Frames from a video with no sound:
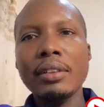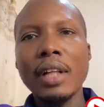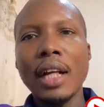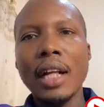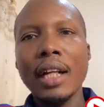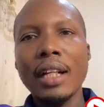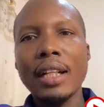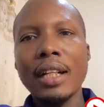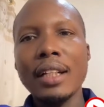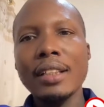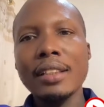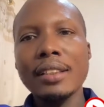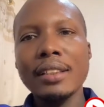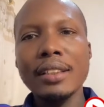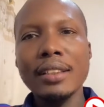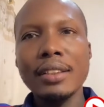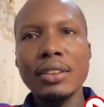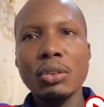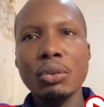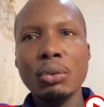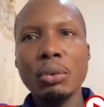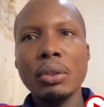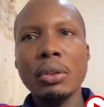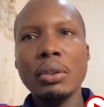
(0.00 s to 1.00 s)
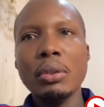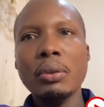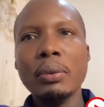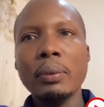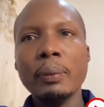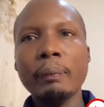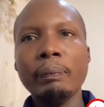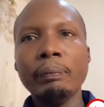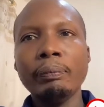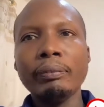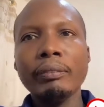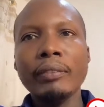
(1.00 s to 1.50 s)
analytics we do.
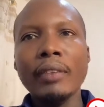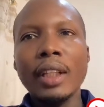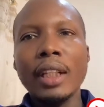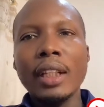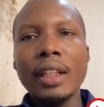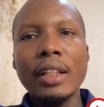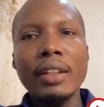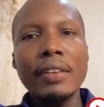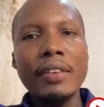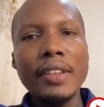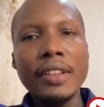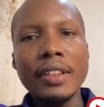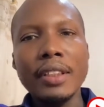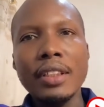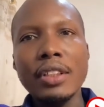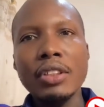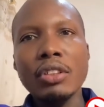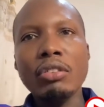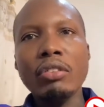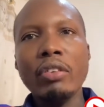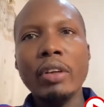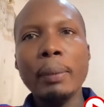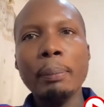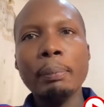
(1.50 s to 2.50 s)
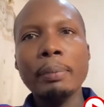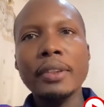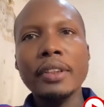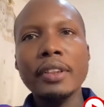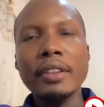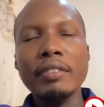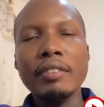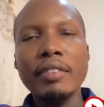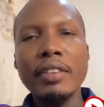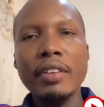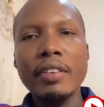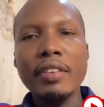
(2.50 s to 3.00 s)
There is
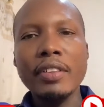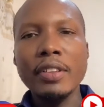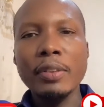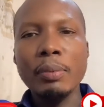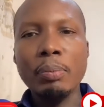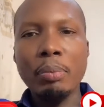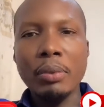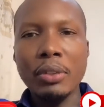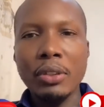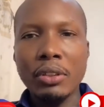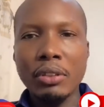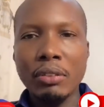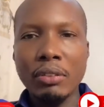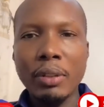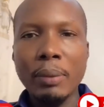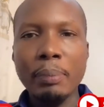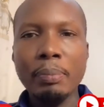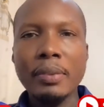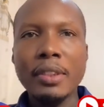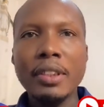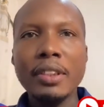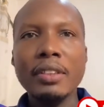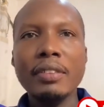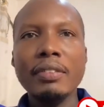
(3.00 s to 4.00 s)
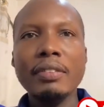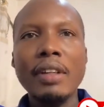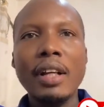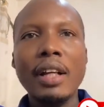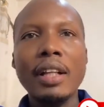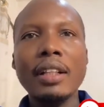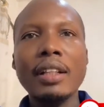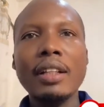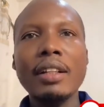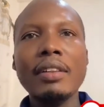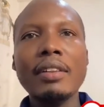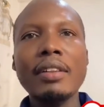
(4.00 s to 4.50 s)
descriptive, there is prescriptive,
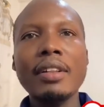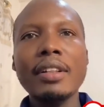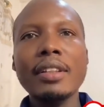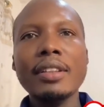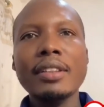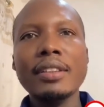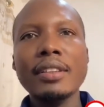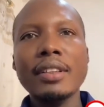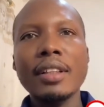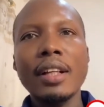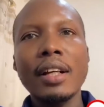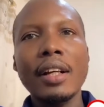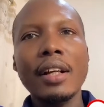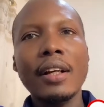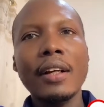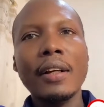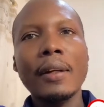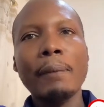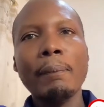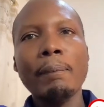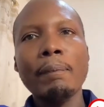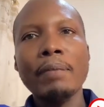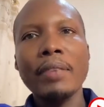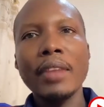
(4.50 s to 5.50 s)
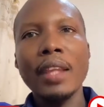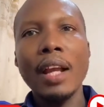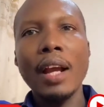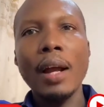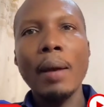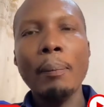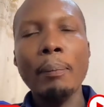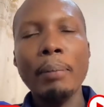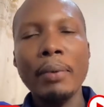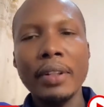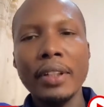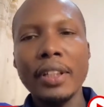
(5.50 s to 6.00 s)
and there is
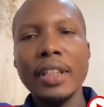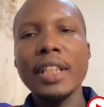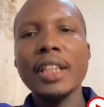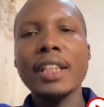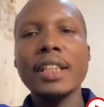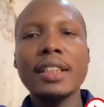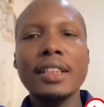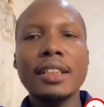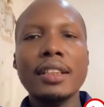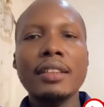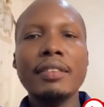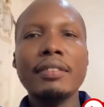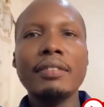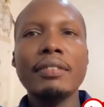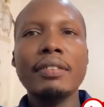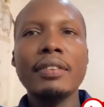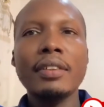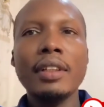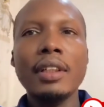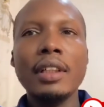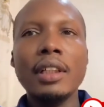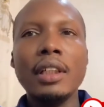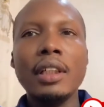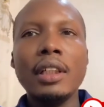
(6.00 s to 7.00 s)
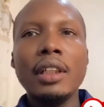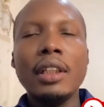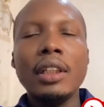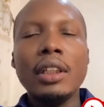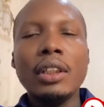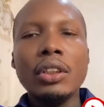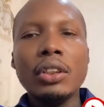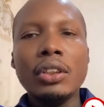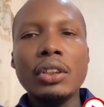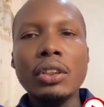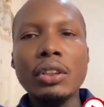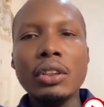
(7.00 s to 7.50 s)
predictive.
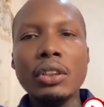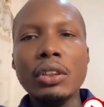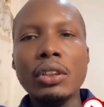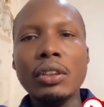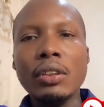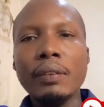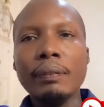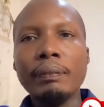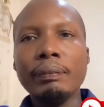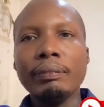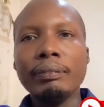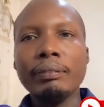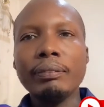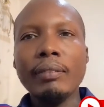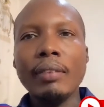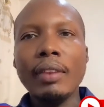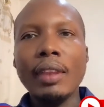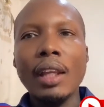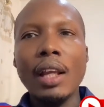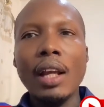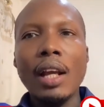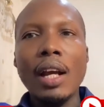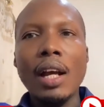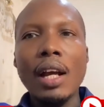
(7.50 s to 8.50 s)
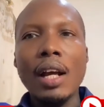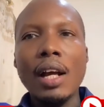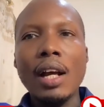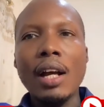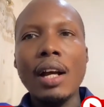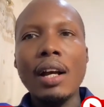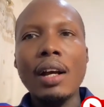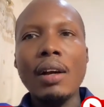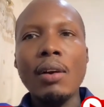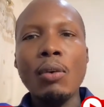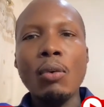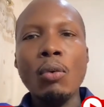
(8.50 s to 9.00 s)
So
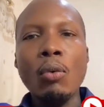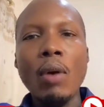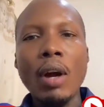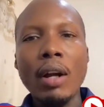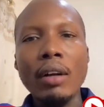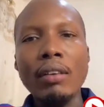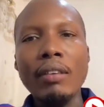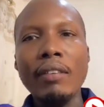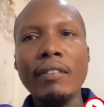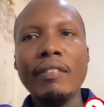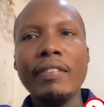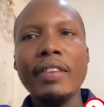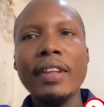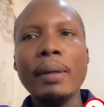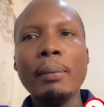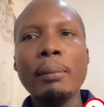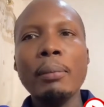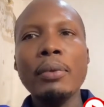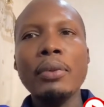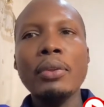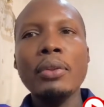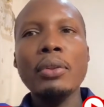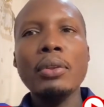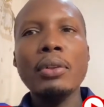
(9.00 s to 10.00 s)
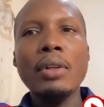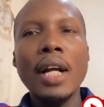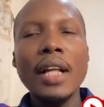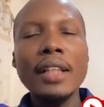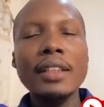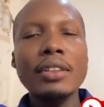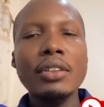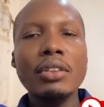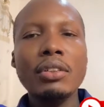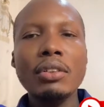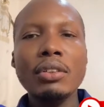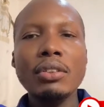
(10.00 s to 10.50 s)
one of them you
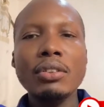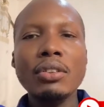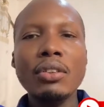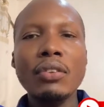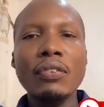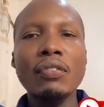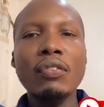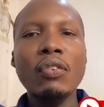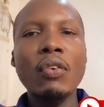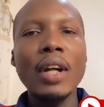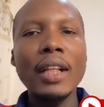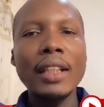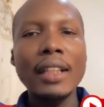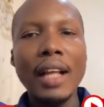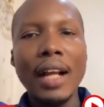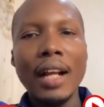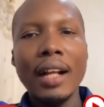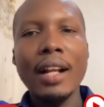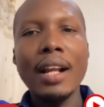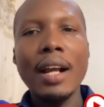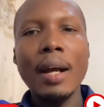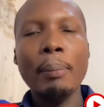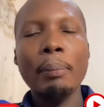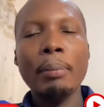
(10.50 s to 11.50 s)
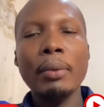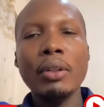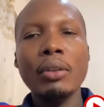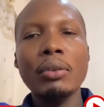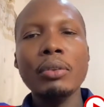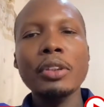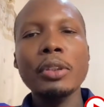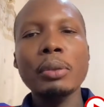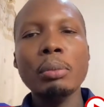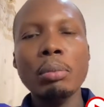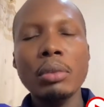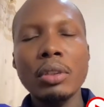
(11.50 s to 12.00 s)
ask yourself what had happened,
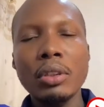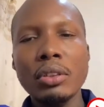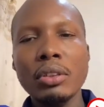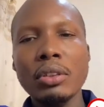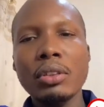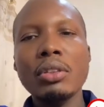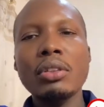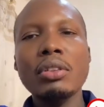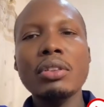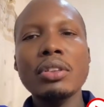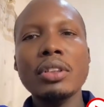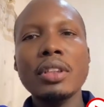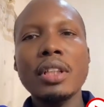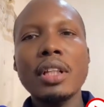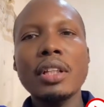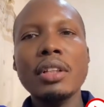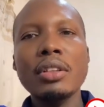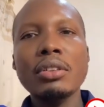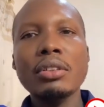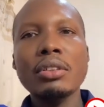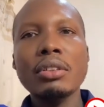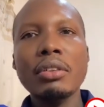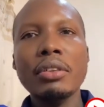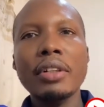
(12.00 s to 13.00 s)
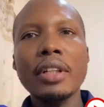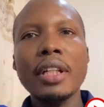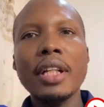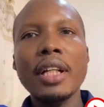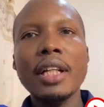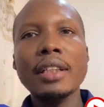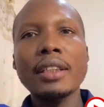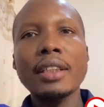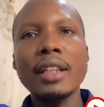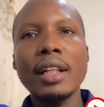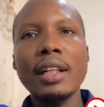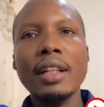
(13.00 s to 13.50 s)
which means you use the history
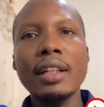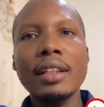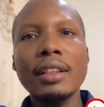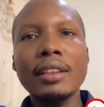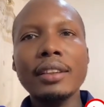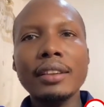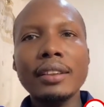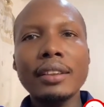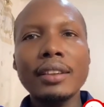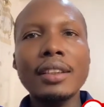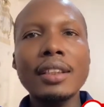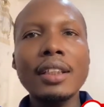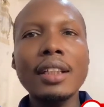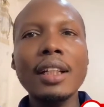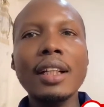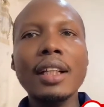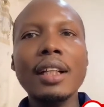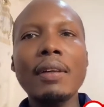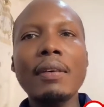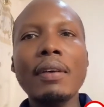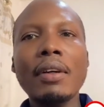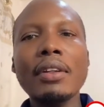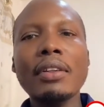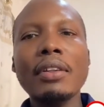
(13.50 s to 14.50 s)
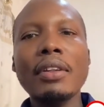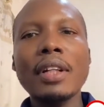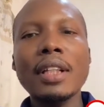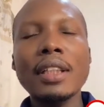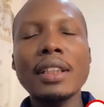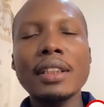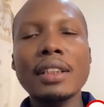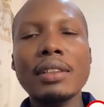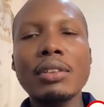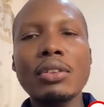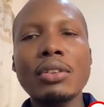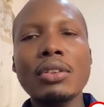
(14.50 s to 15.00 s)
data. The other one you
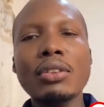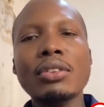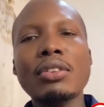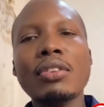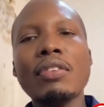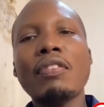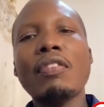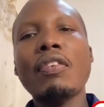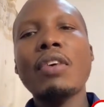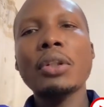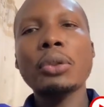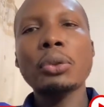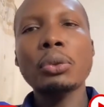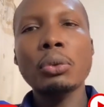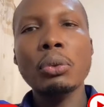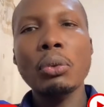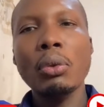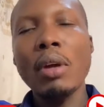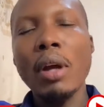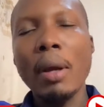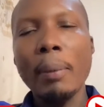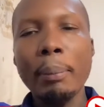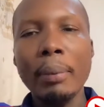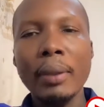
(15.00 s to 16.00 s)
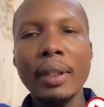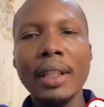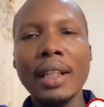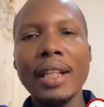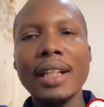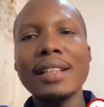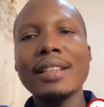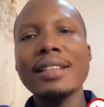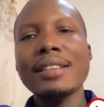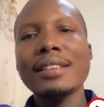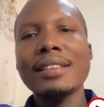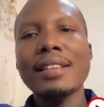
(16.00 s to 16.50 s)
ask yourself what could happen,
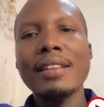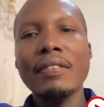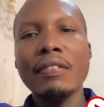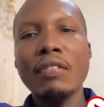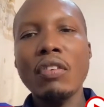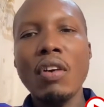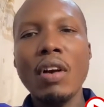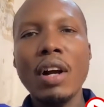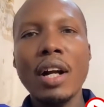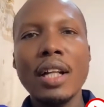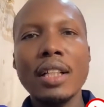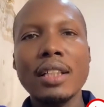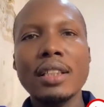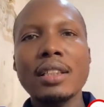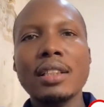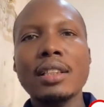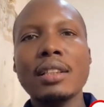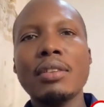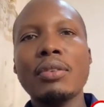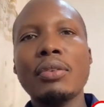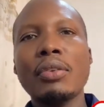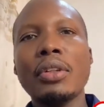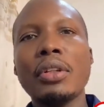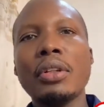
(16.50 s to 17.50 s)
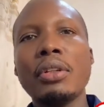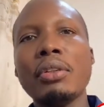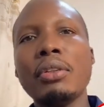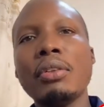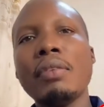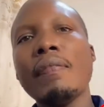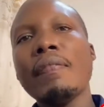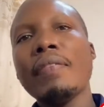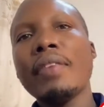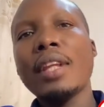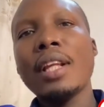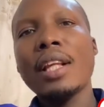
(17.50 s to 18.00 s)
that is the forecasting we
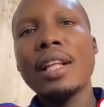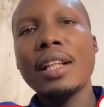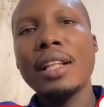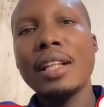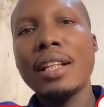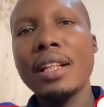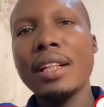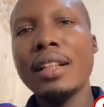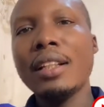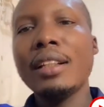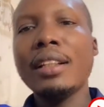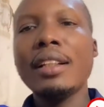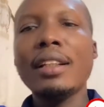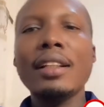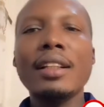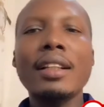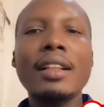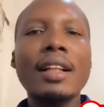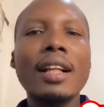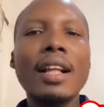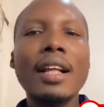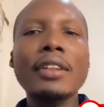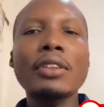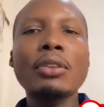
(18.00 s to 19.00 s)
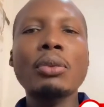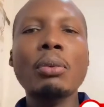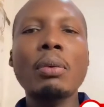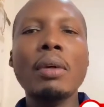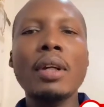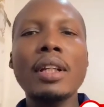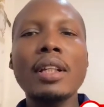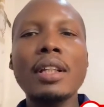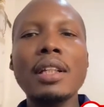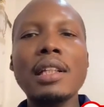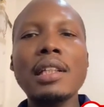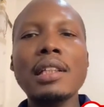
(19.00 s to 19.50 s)
do. Then the last
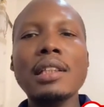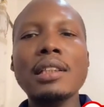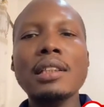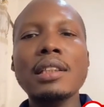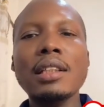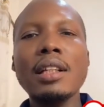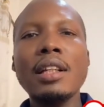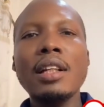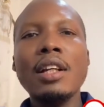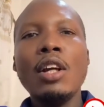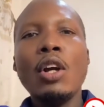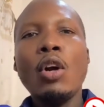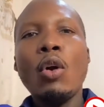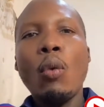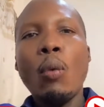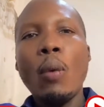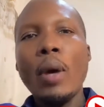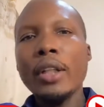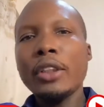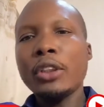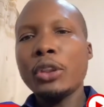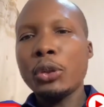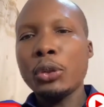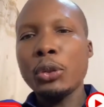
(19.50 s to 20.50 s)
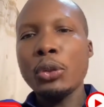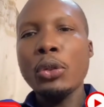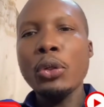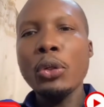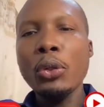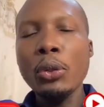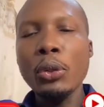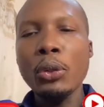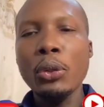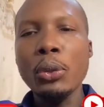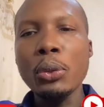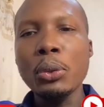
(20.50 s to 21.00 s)
one is what should
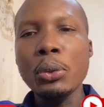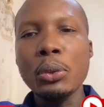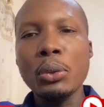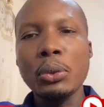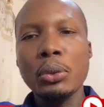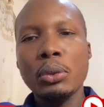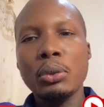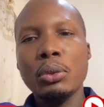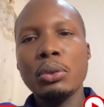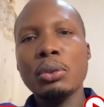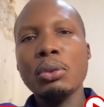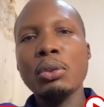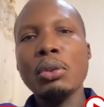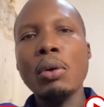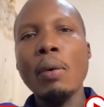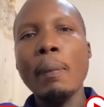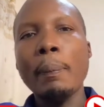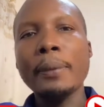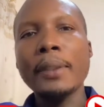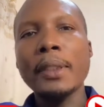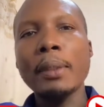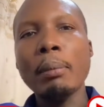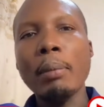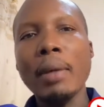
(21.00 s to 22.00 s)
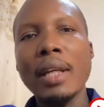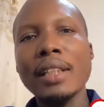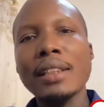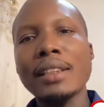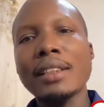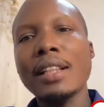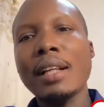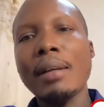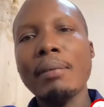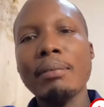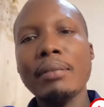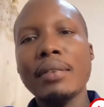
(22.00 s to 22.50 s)
you do to optimize
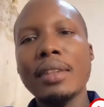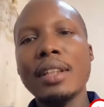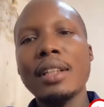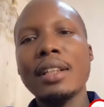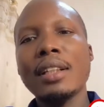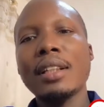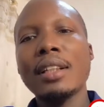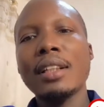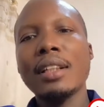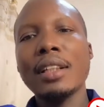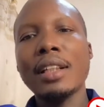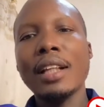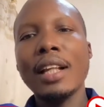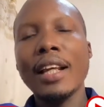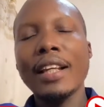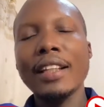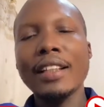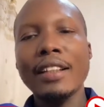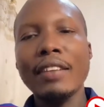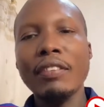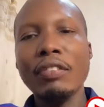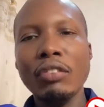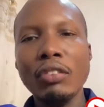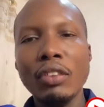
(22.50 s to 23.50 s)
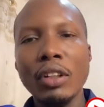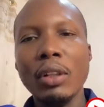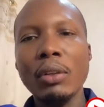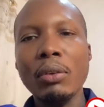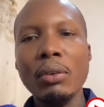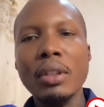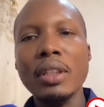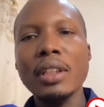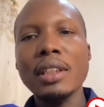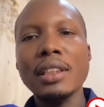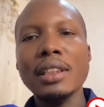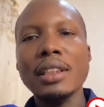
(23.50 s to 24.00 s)
something? Like if you are
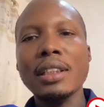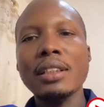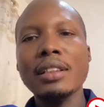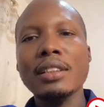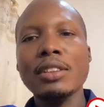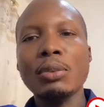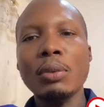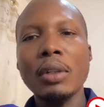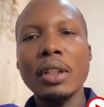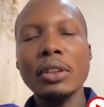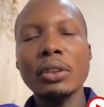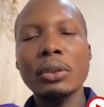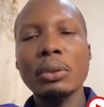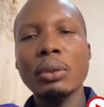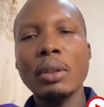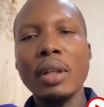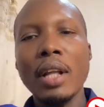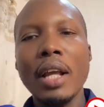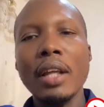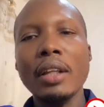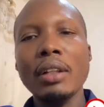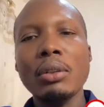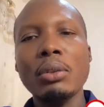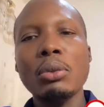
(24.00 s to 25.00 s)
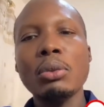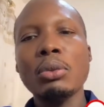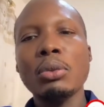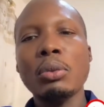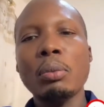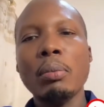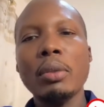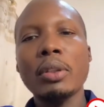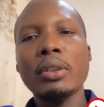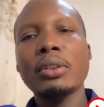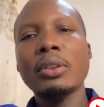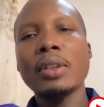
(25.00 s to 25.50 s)
doing sales, what should I do
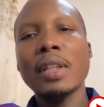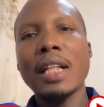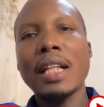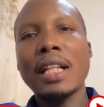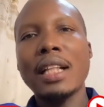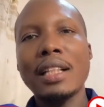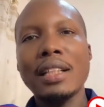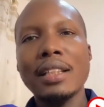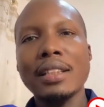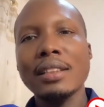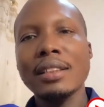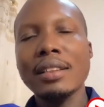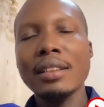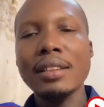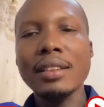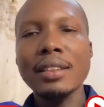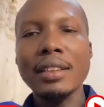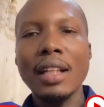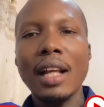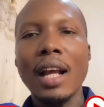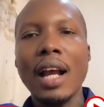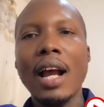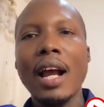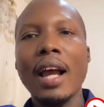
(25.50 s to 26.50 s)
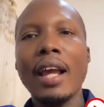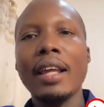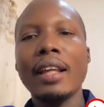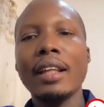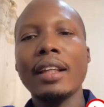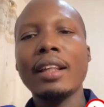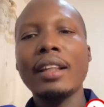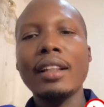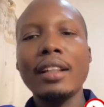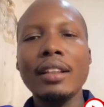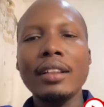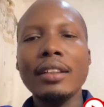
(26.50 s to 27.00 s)
to make sure that the sales are
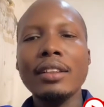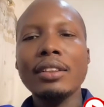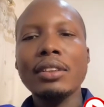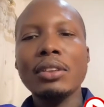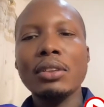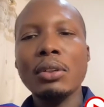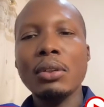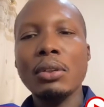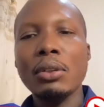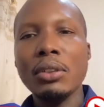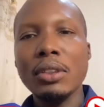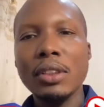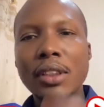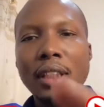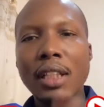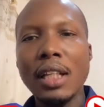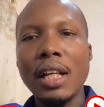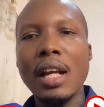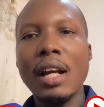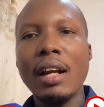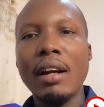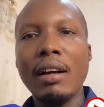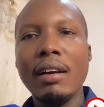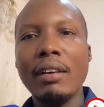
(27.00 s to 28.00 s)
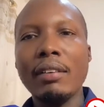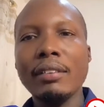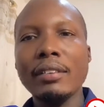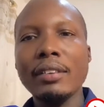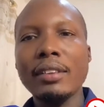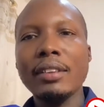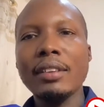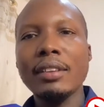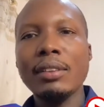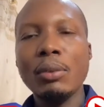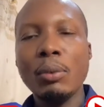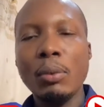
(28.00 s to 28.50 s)
high? So stay
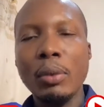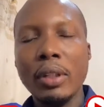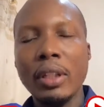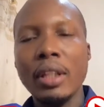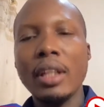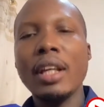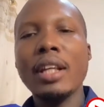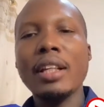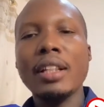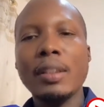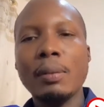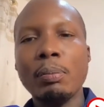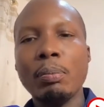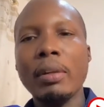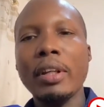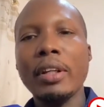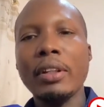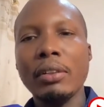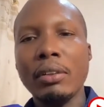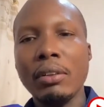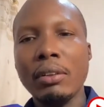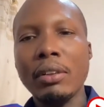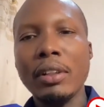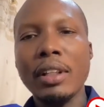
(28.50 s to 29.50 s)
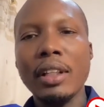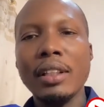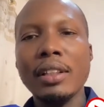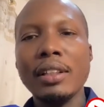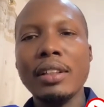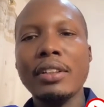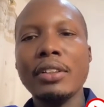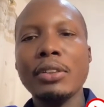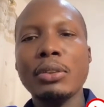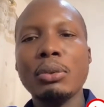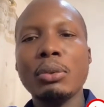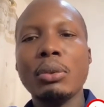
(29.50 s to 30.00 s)
around, we explain all the
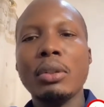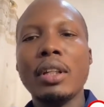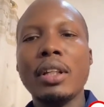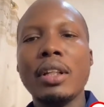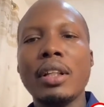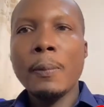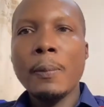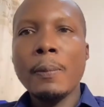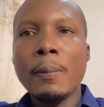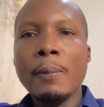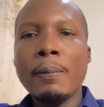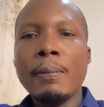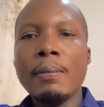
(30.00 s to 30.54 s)
three together.